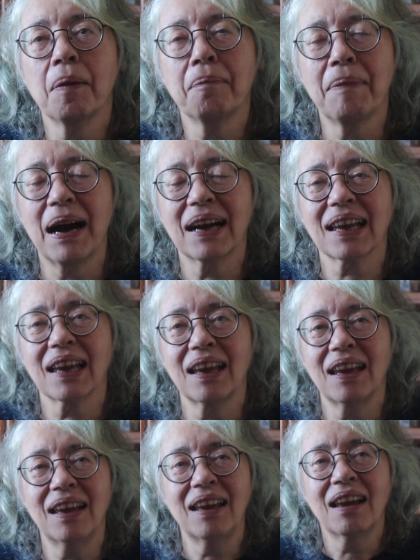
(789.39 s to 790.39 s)

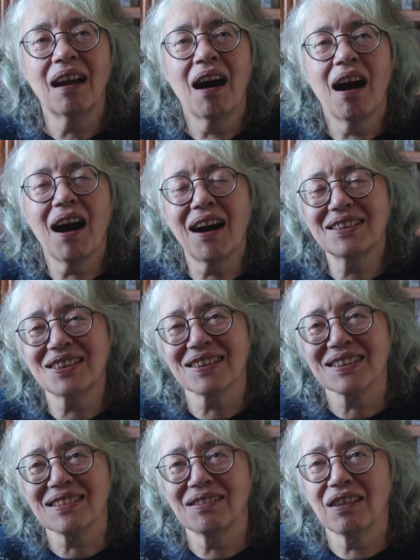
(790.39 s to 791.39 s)
Marquis, I
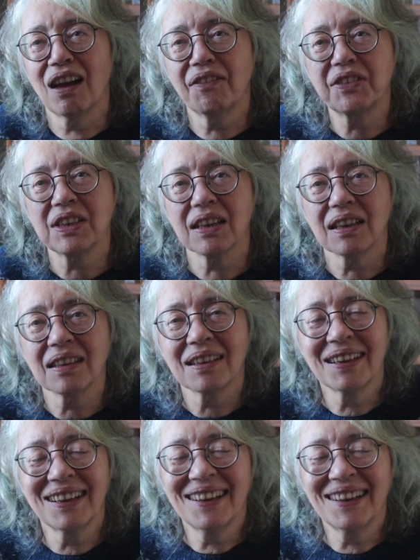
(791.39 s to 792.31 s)
just loved it.